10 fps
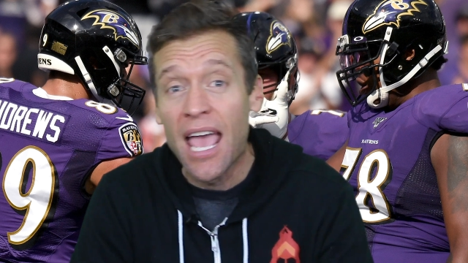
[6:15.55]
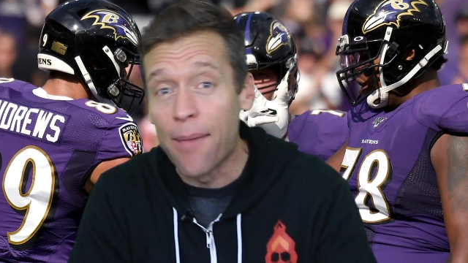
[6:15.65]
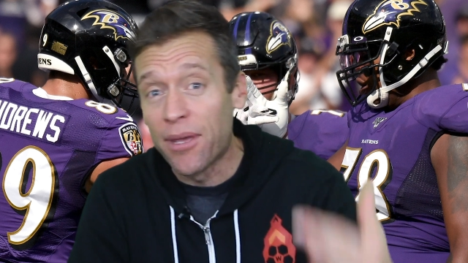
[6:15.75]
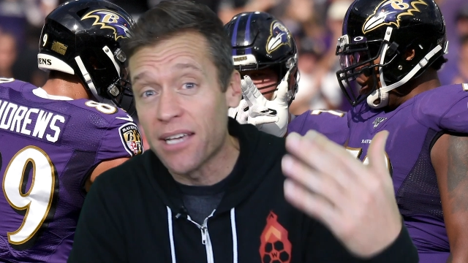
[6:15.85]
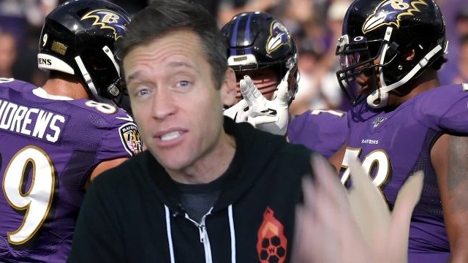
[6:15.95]

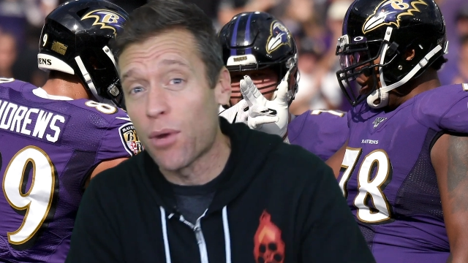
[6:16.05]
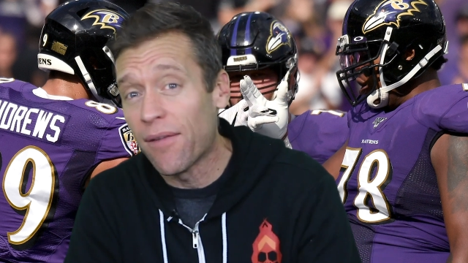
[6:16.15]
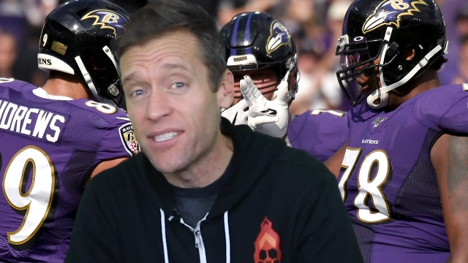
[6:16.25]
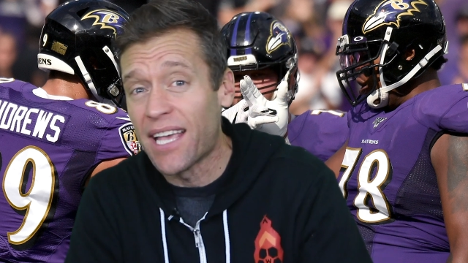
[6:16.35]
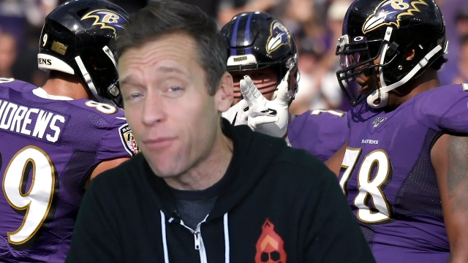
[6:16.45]
and because the
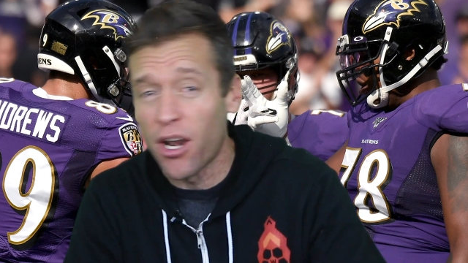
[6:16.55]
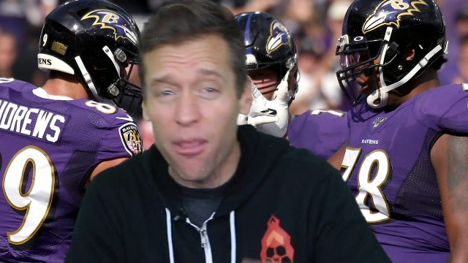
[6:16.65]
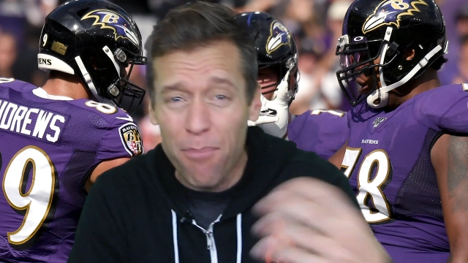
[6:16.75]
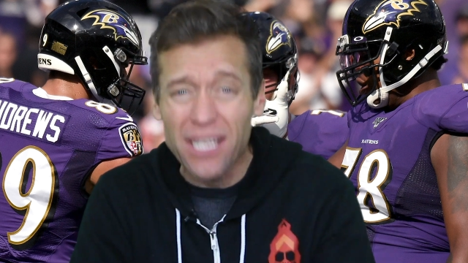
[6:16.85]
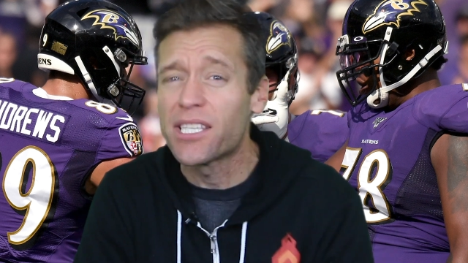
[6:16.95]
Ravens have one of
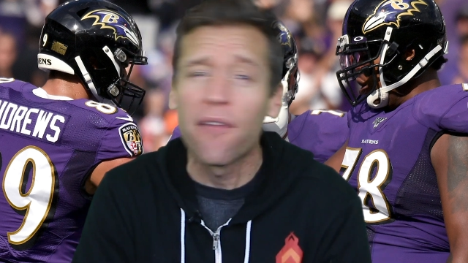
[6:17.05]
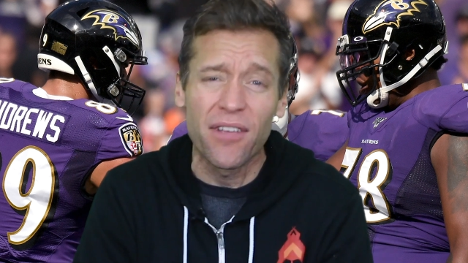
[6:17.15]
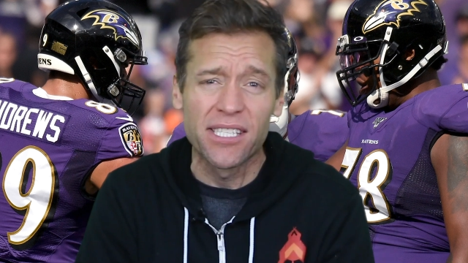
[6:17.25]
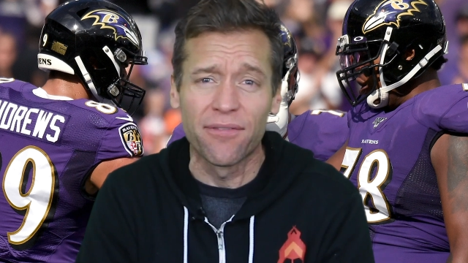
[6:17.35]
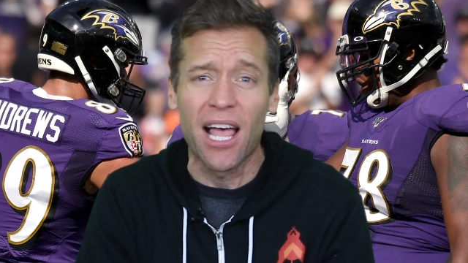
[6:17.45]
the best
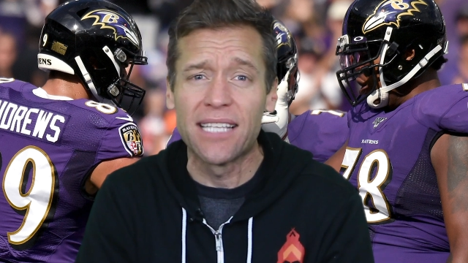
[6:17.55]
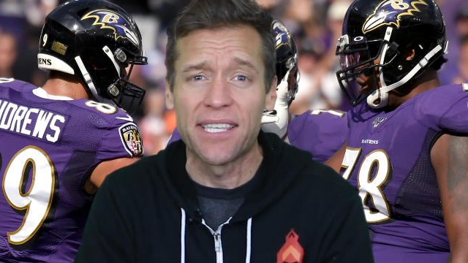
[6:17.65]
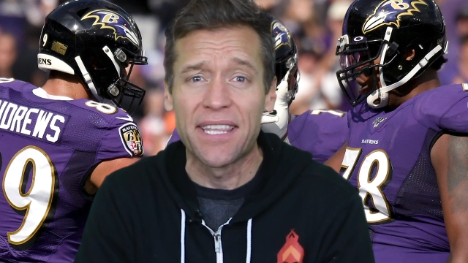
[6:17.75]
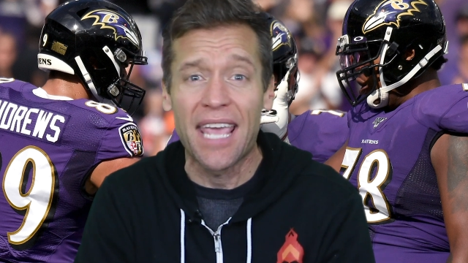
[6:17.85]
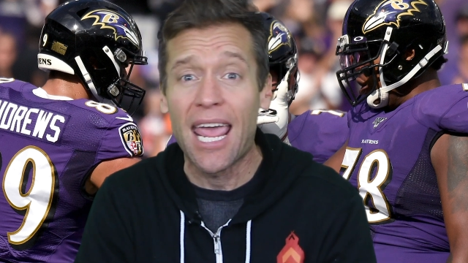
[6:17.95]
offensive lines
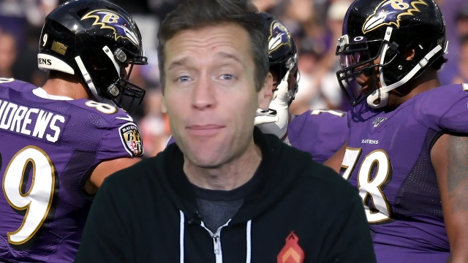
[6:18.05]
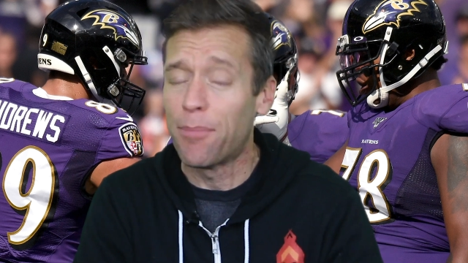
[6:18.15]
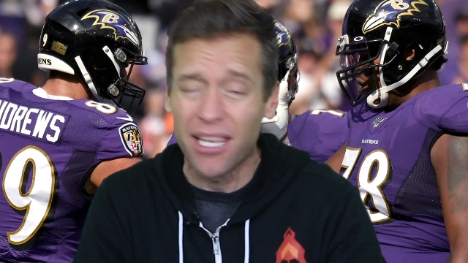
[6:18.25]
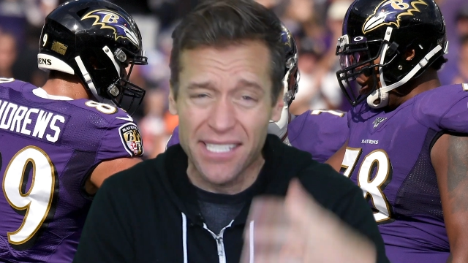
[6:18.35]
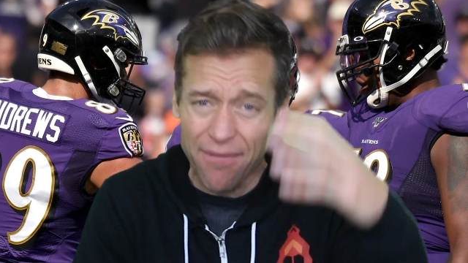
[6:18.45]
in the game, and
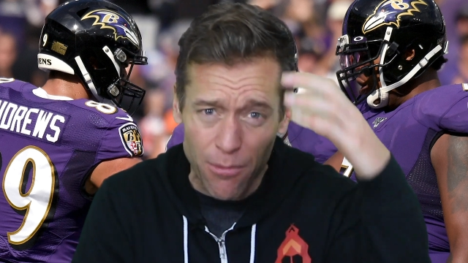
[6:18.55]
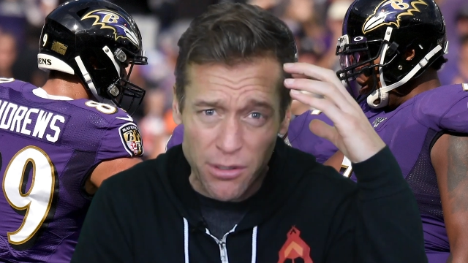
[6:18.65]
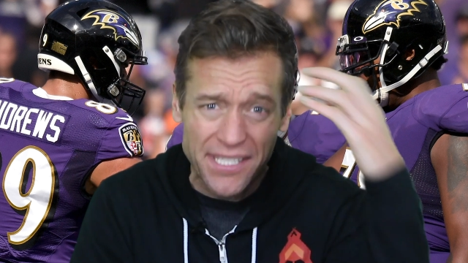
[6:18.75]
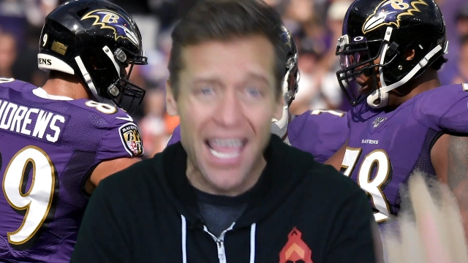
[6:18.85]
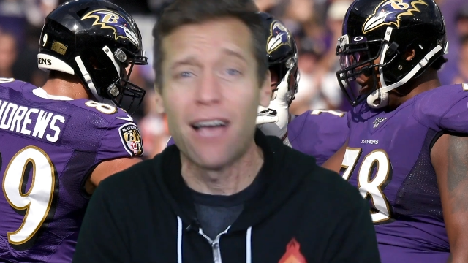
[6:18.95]
because they have the
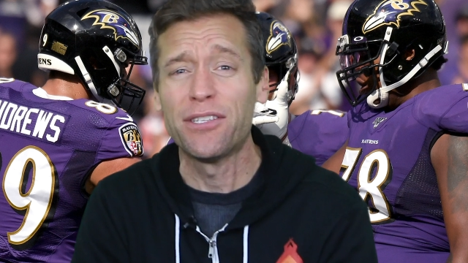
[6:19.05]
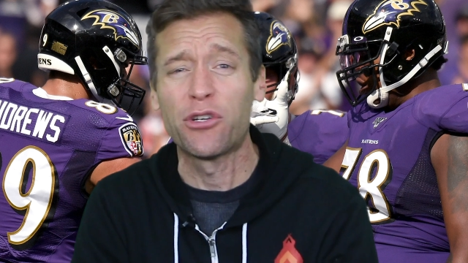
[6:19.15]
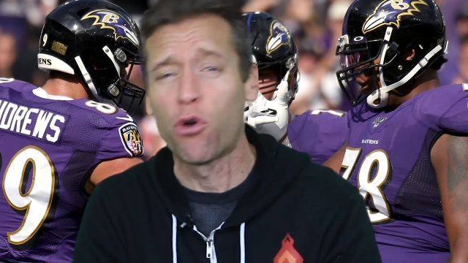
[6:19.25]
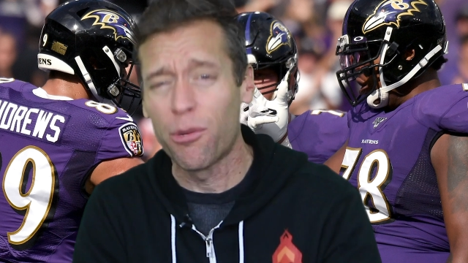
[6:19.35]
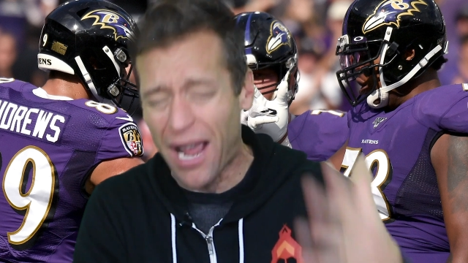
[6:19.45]
most
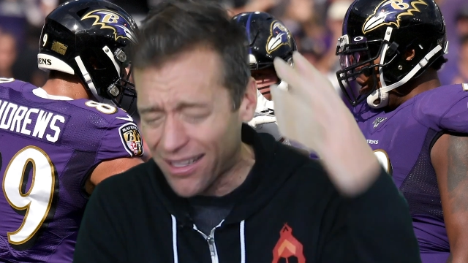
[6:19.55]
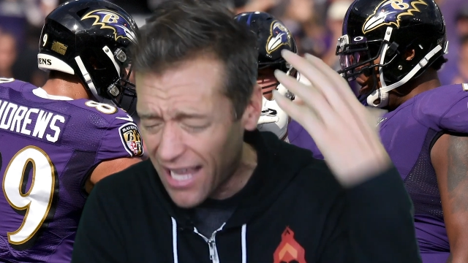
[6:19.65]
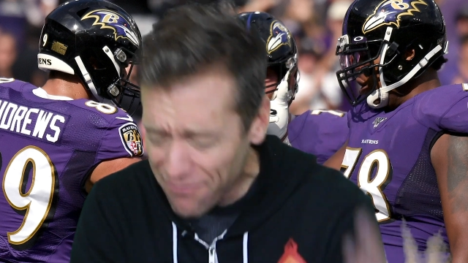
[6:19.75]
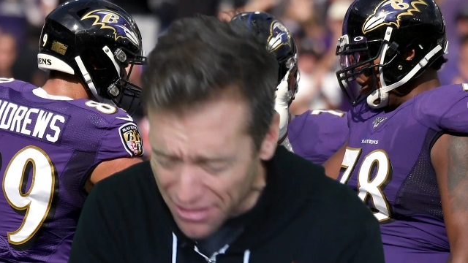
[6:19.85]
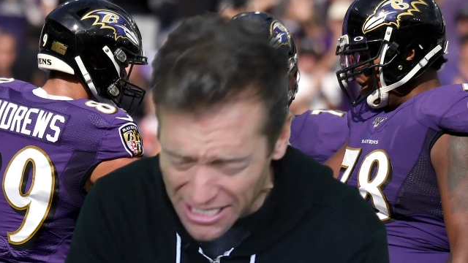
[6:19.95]
talented quarterback
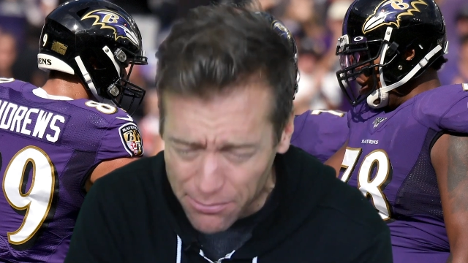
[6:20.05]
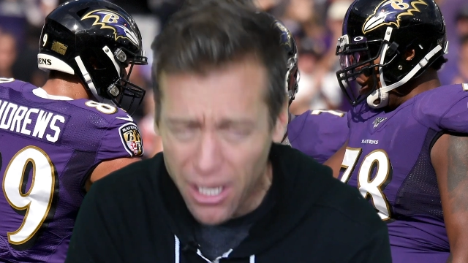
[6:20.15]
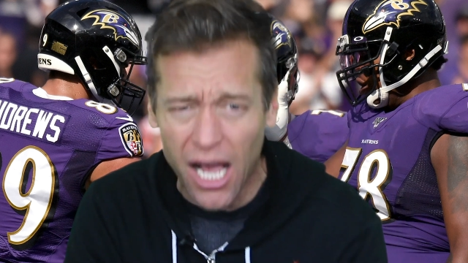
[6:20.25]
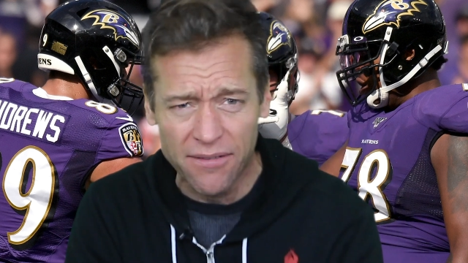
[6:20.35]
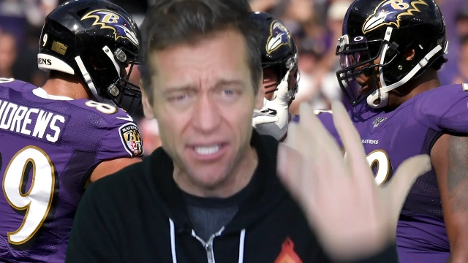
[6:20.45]
left in these
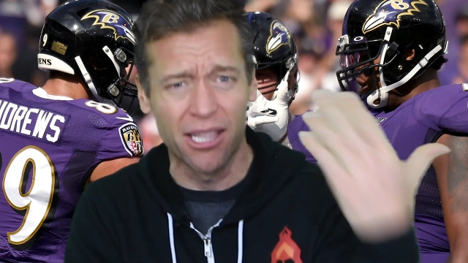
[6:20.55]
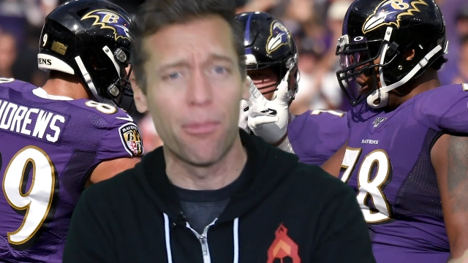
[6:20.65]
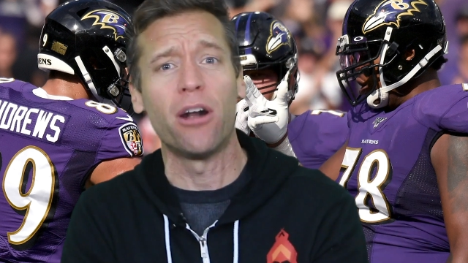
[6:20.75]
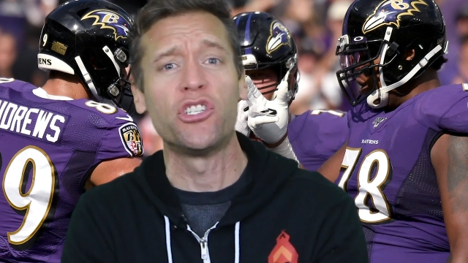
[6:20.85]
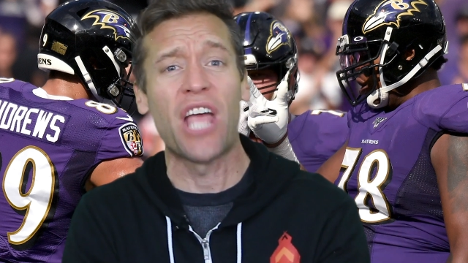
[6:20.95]
playoffs in
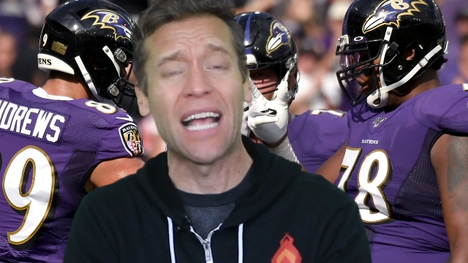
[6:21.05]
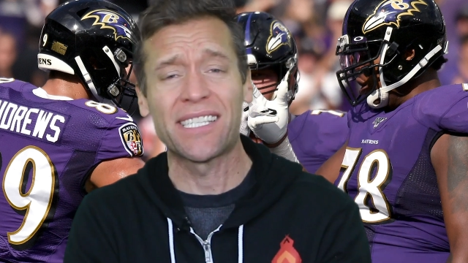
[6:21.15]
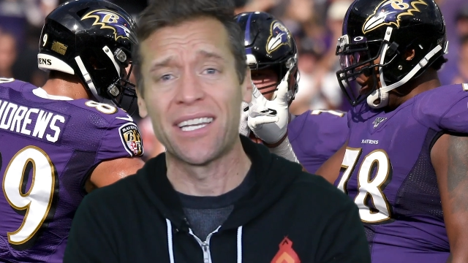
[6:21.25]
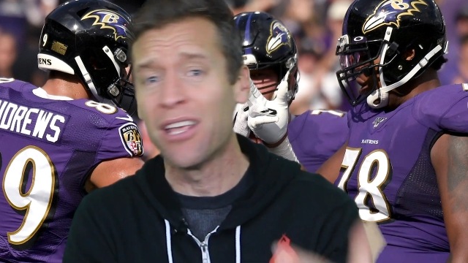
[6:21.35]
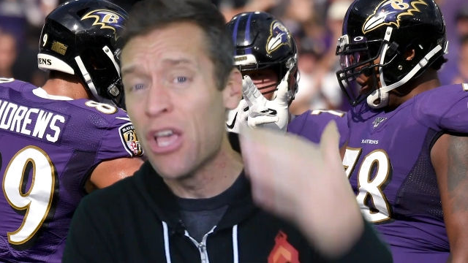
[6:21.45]
Lamar
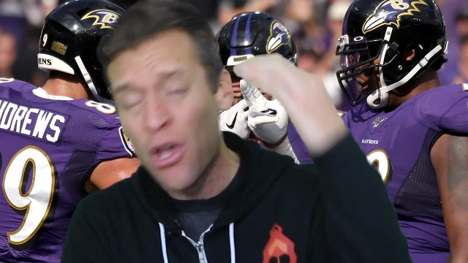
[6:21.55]
Jackson,